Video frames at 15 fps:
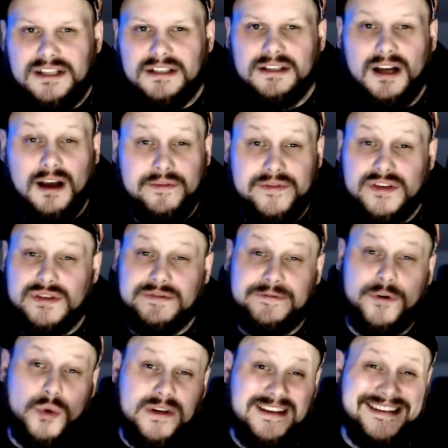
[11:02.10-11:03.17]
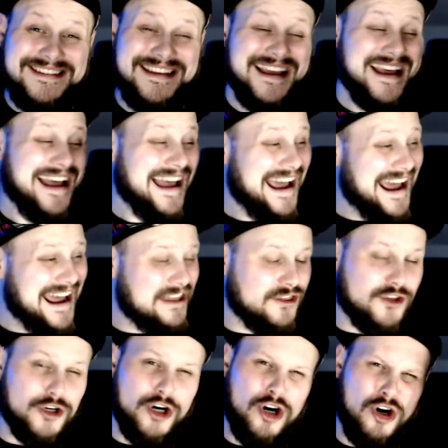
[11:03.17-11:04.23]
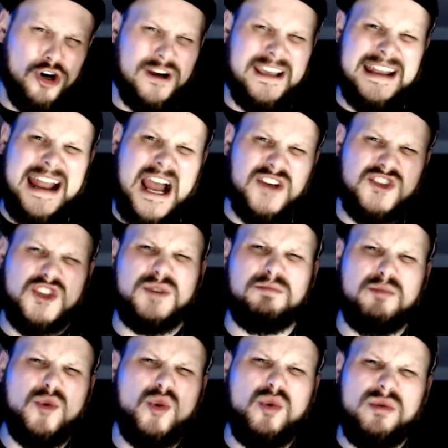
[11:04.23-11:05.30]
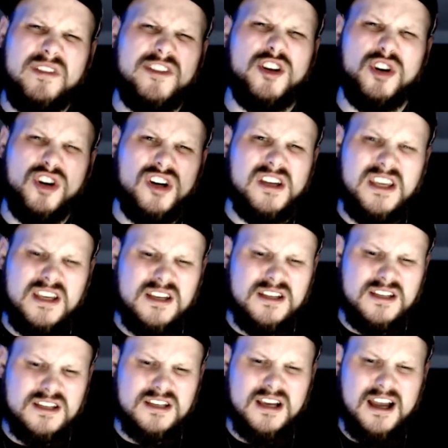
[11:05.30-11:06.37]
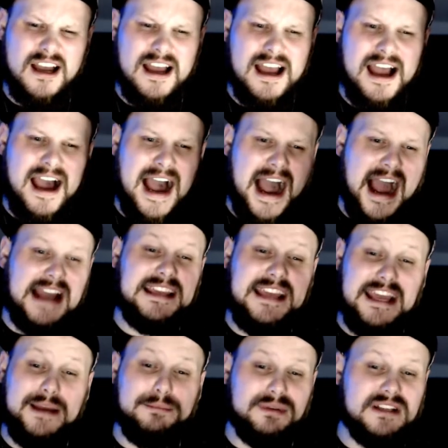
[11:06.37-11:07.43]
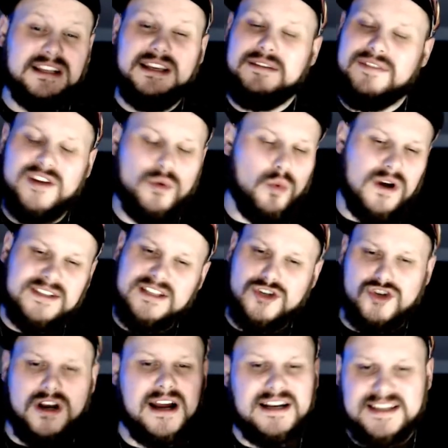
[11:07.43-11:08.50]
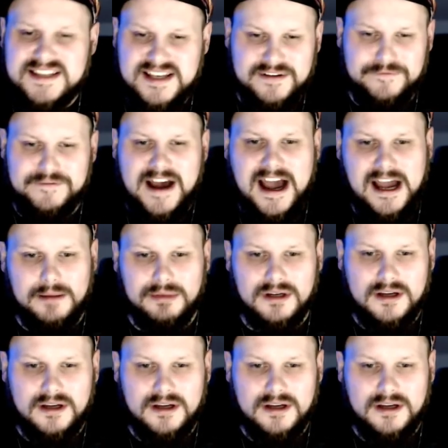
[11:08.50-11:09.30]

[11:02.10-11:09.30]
of his voice and the hook and how smooth the hook is, I can't believe he wasn't trying to set a vibe.